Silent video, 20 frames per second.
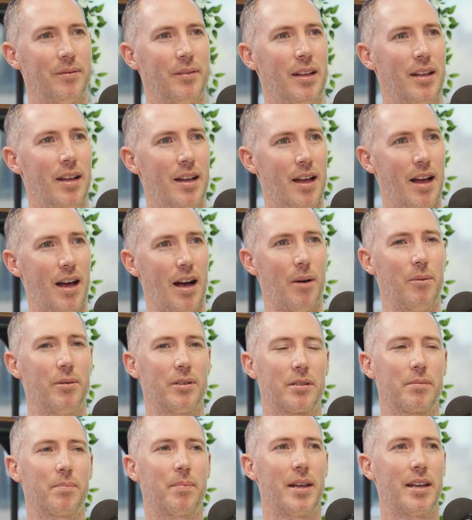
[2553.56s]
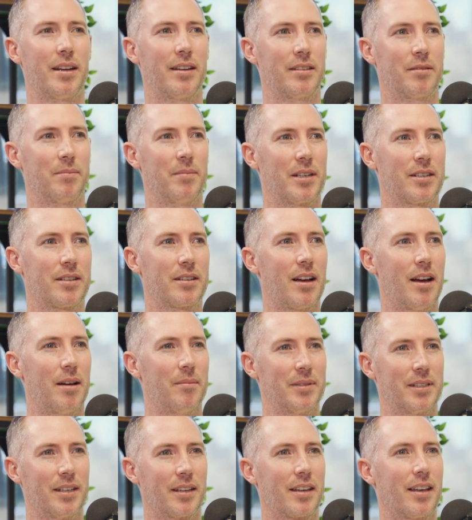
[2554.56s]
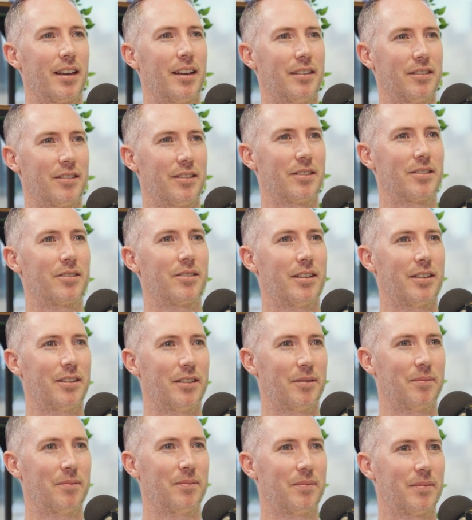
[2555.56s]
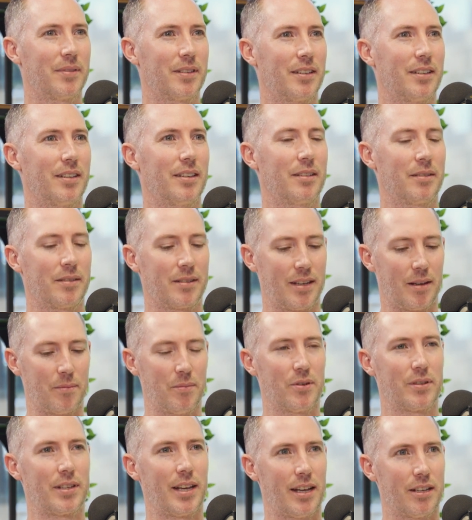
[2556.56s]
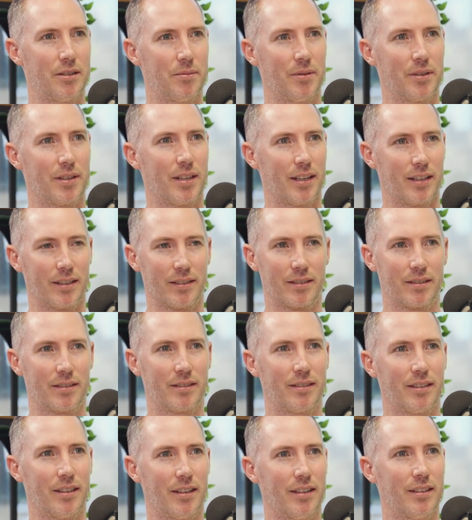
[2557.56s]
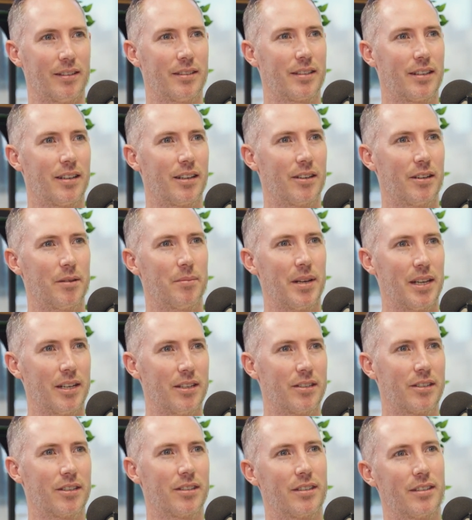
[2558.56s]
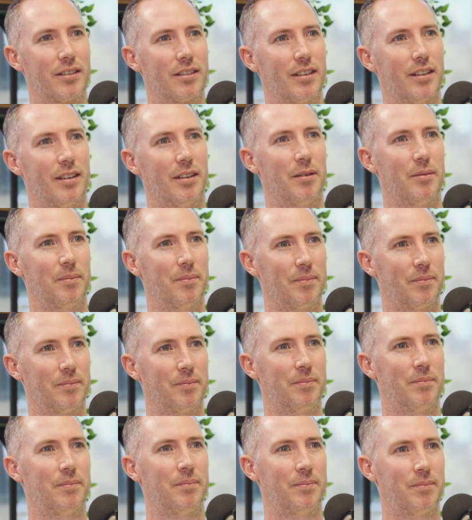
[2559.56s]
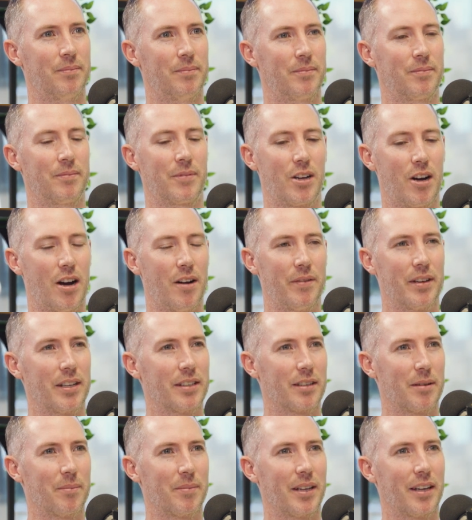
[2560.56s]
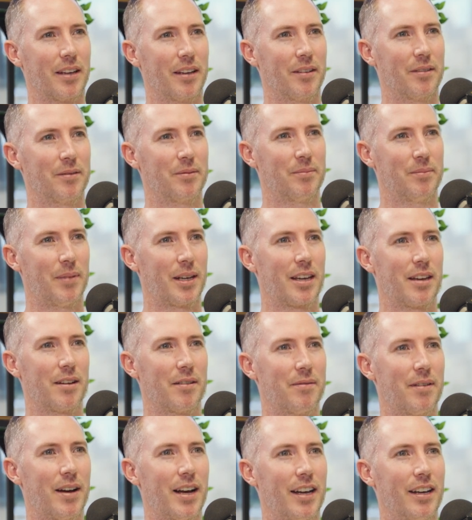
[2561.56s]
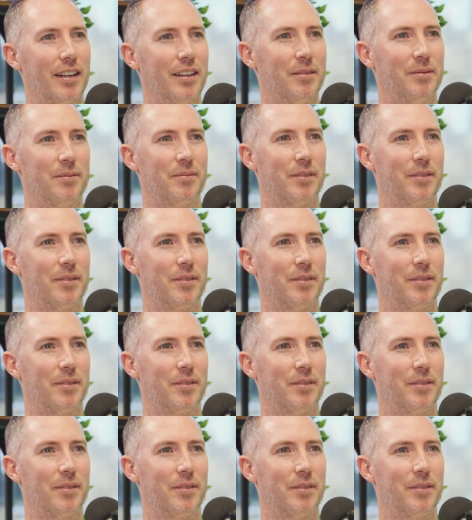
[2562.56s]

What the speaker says: I will spend as much time as I can just trying to get more tangible things, sitting on a beach, carving something, making a fire,